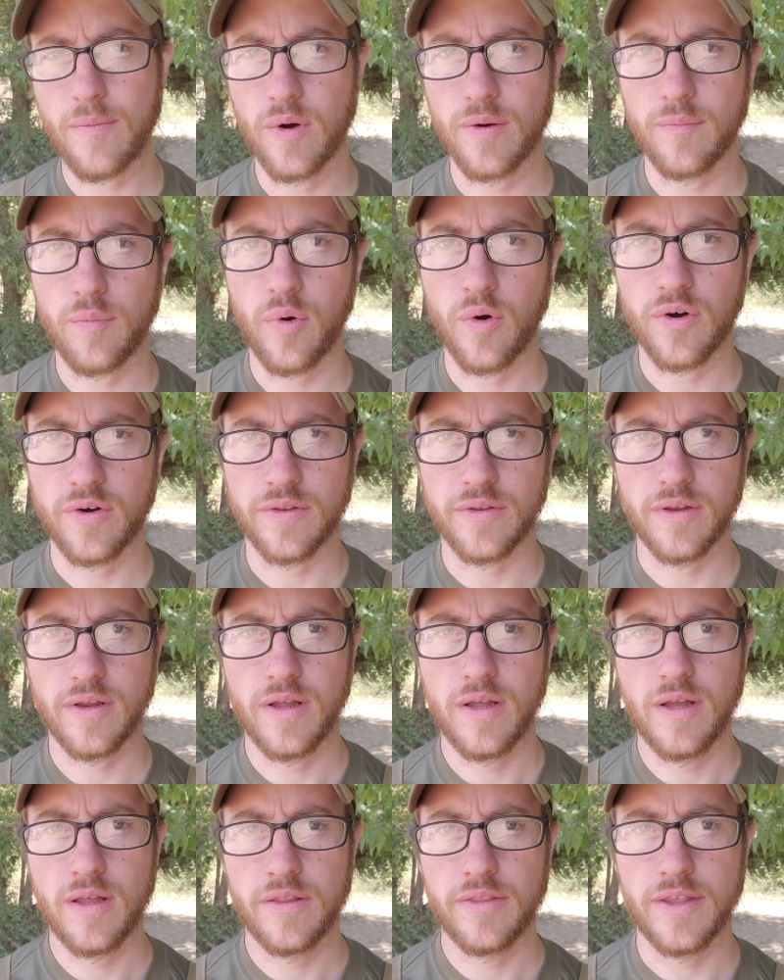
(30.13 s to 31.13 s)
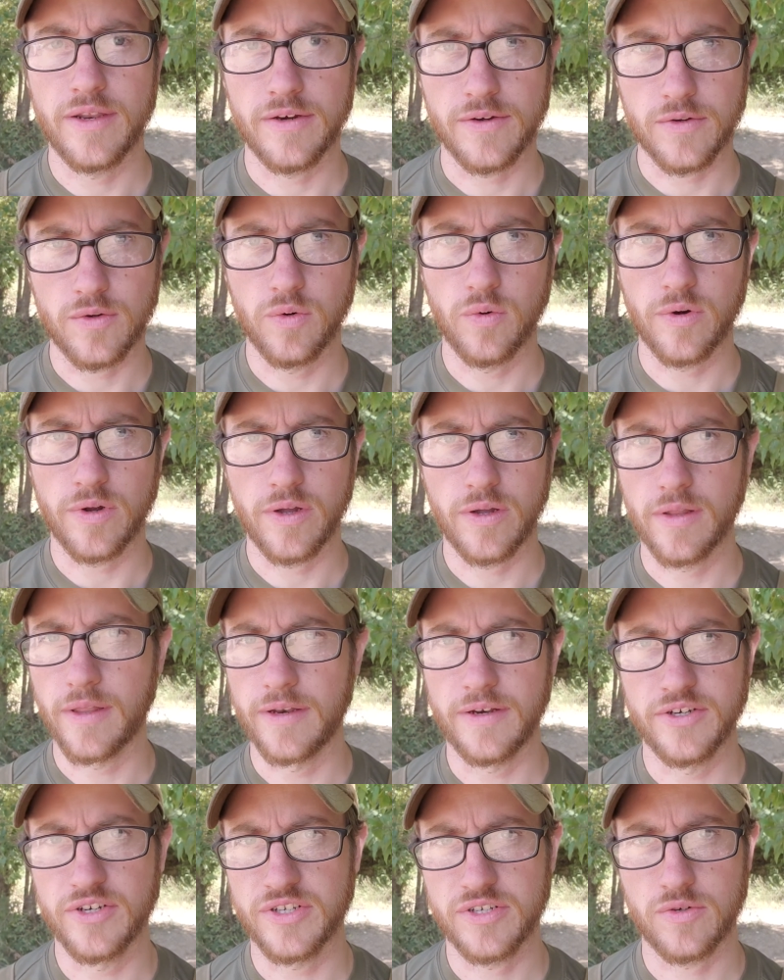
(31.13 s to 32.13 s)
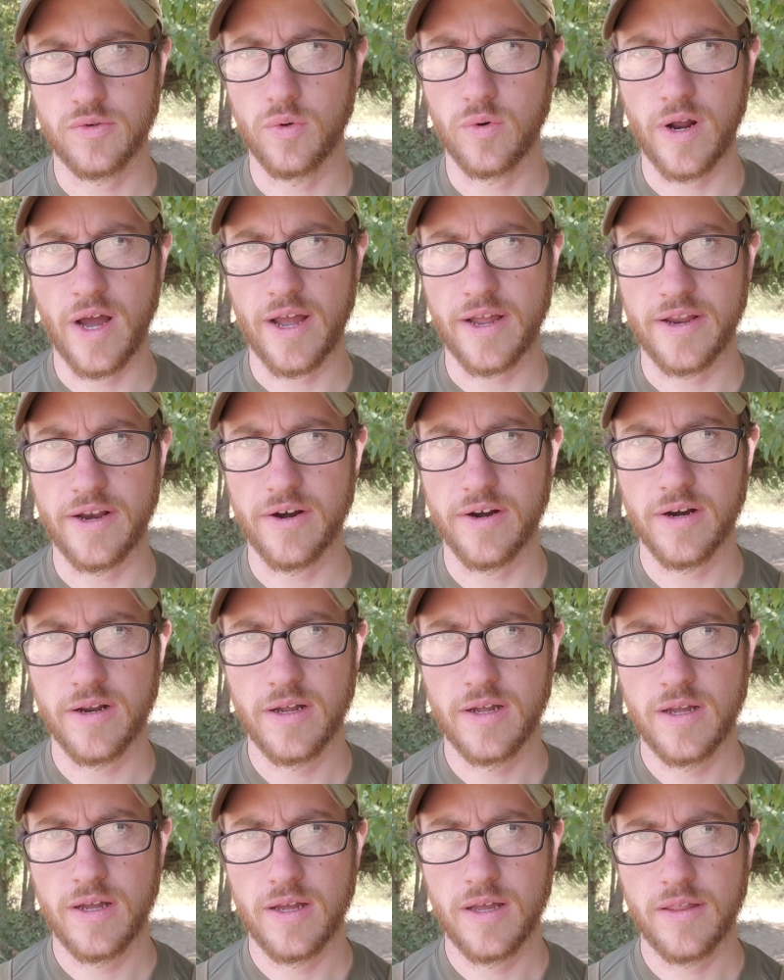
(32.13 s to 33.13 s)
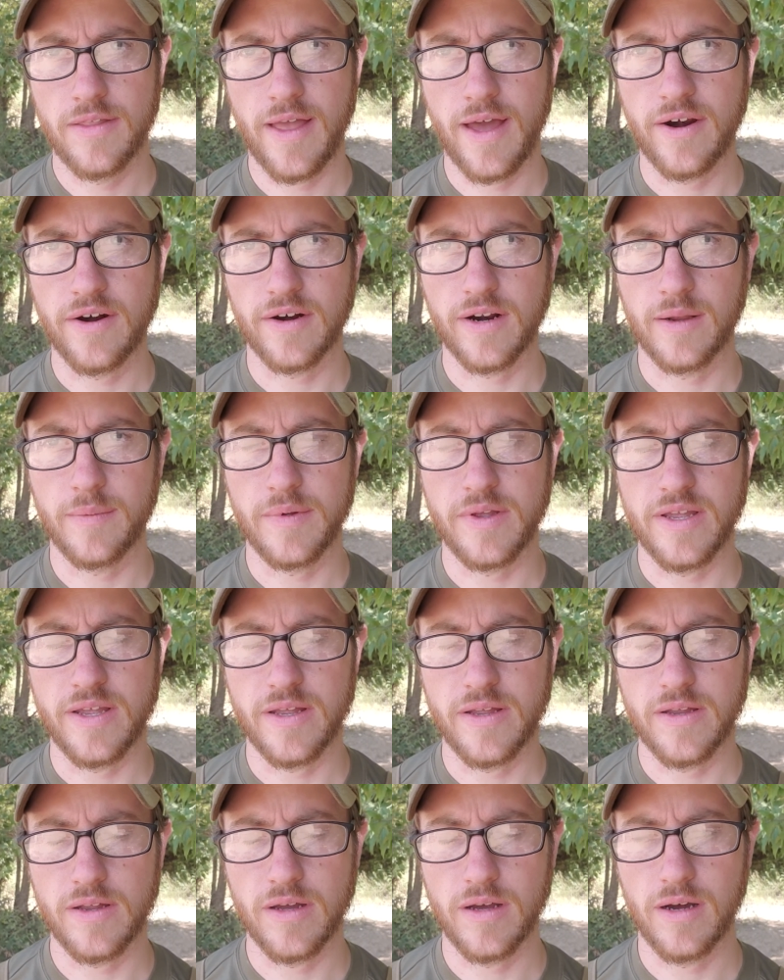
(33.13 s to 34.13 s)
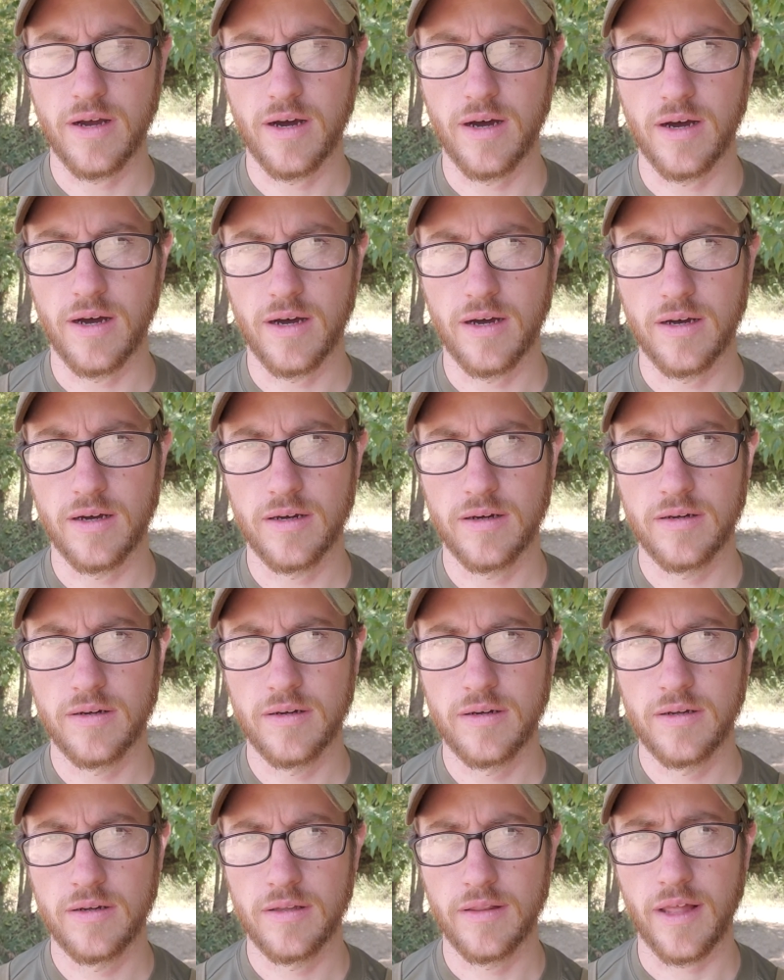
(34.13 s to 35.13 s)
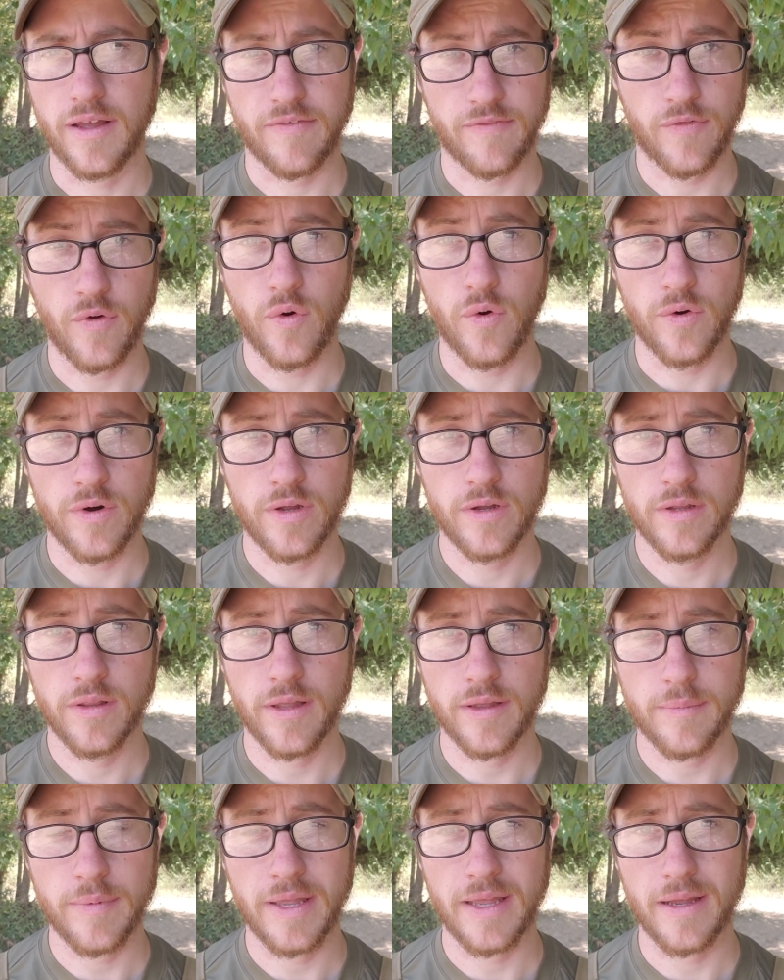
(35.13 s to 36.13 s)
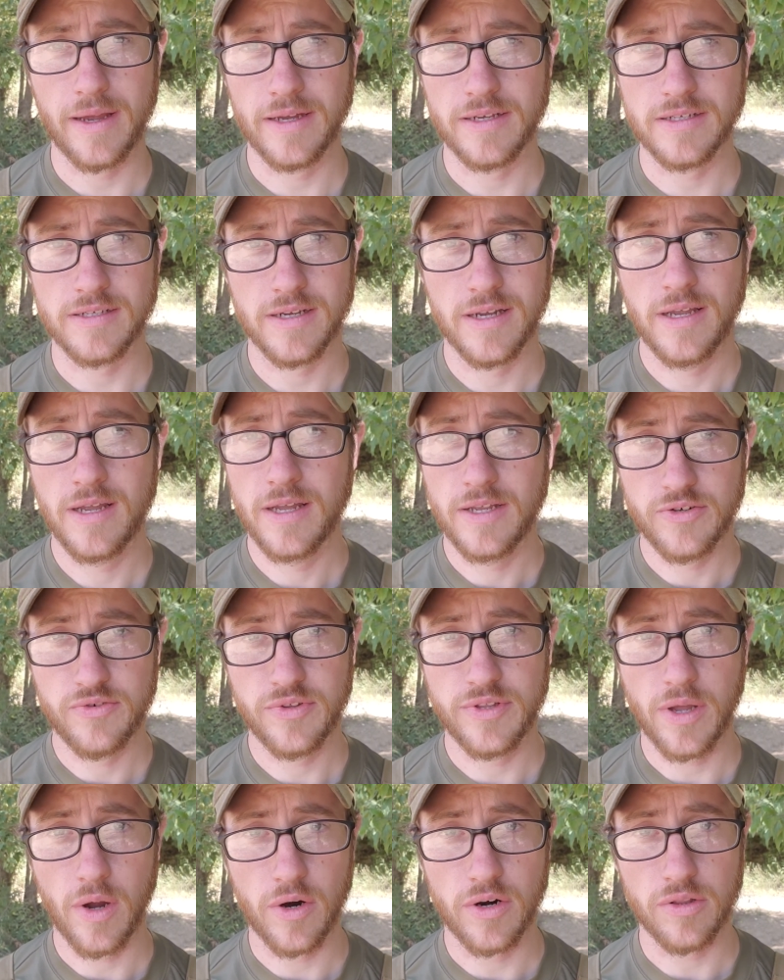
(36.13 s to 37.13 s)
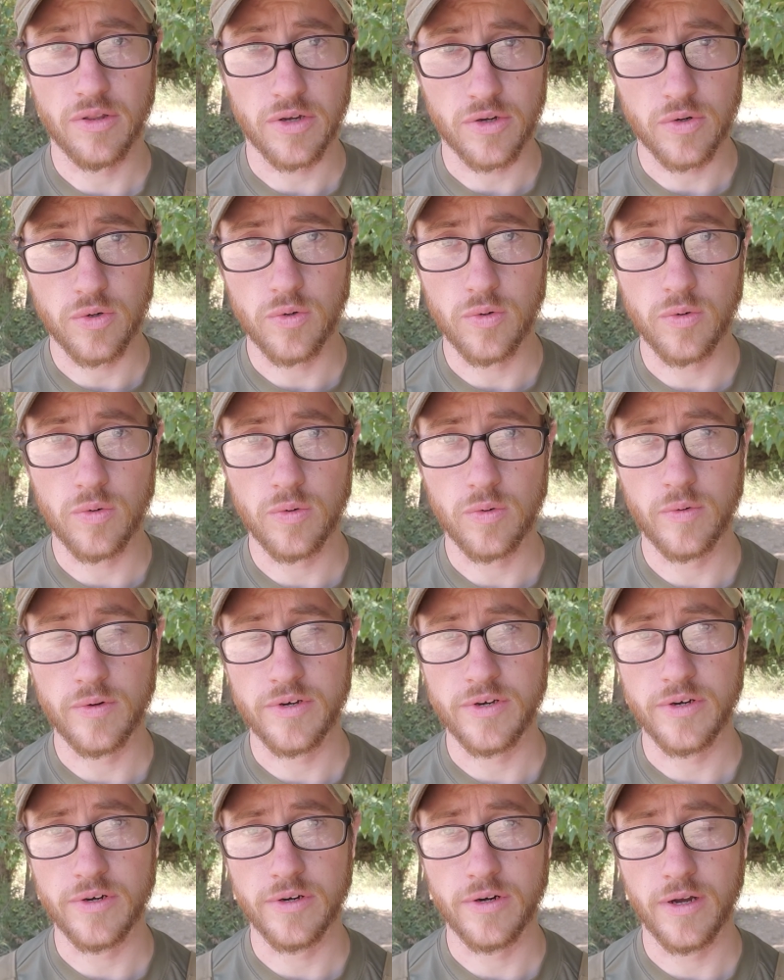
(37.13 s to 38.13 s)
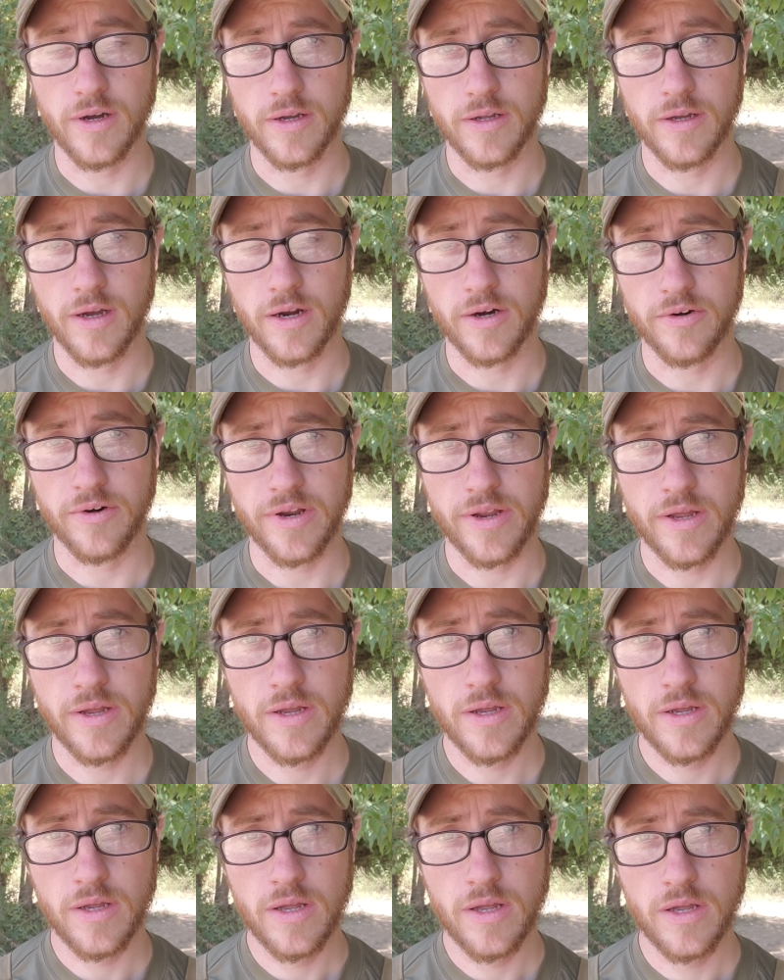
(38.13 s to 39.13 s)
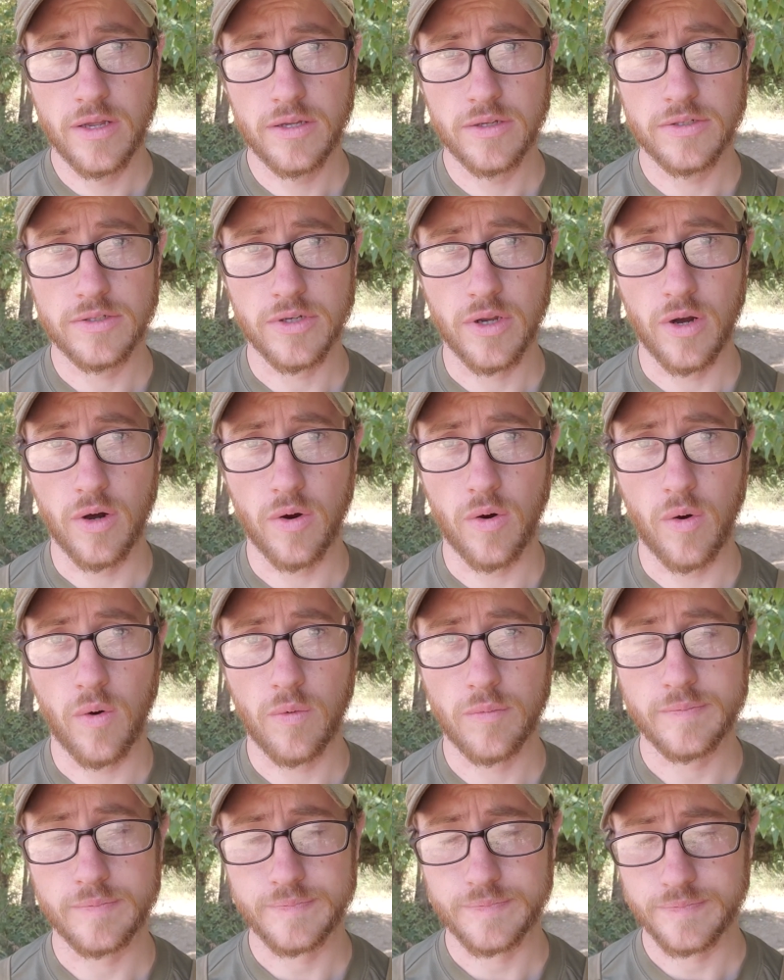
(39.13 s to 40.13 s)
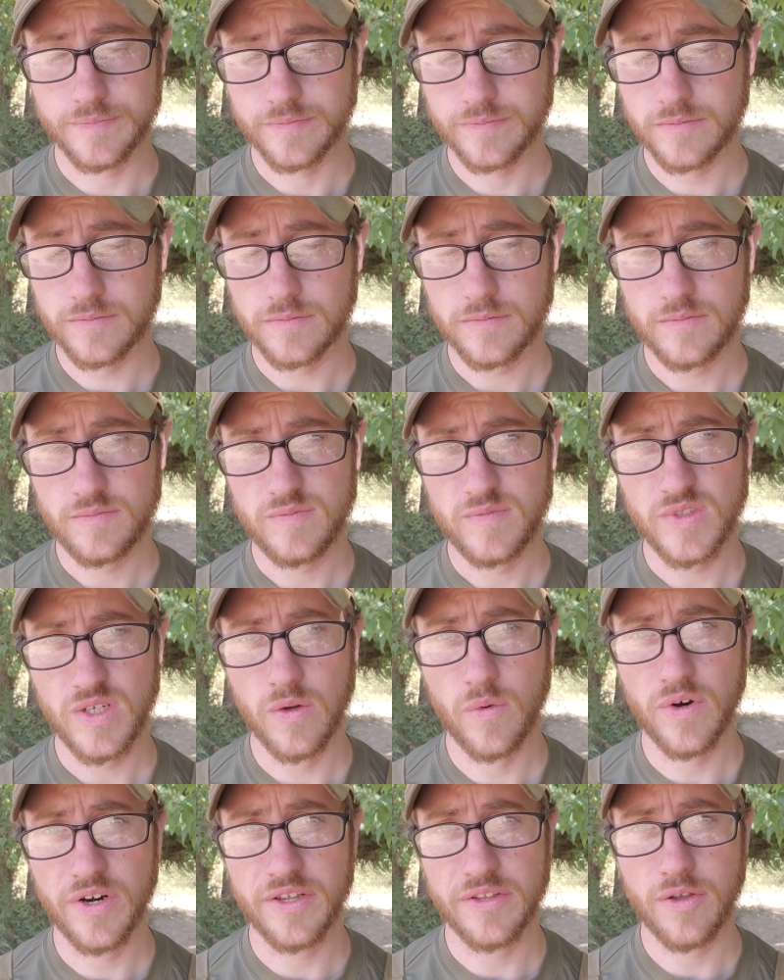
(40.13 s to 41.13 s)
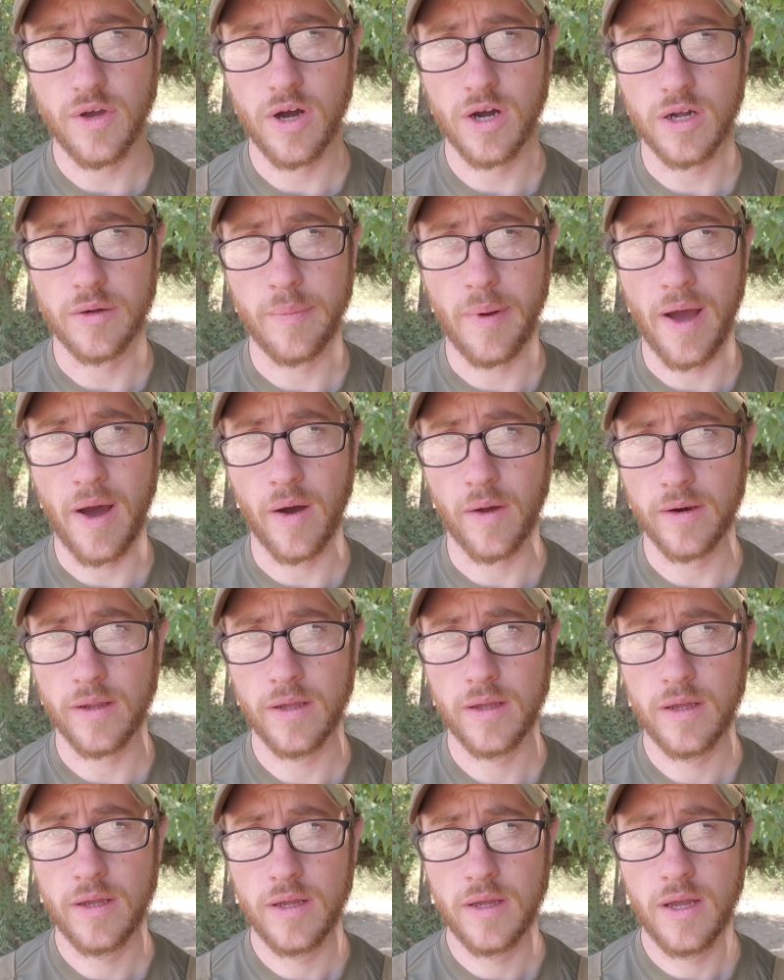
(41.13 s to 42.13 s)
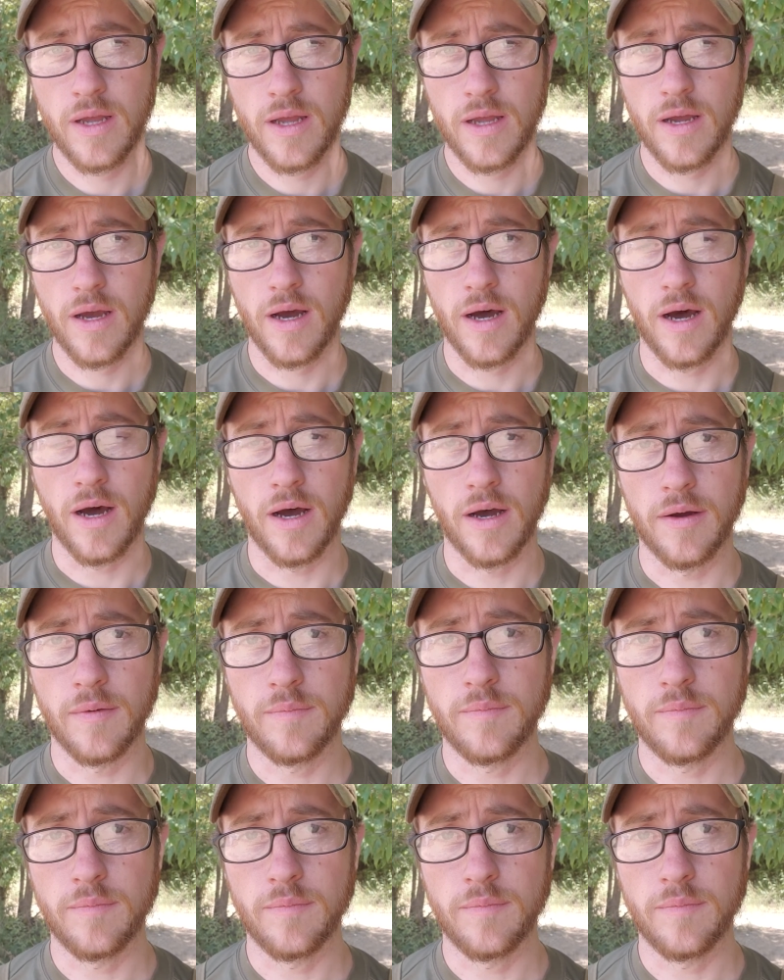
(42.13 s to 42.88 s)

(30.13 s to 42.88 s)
important than just cool guy gear that are going to be like food, because it's really hard to look cool when you're hungry. So we're going to talk about what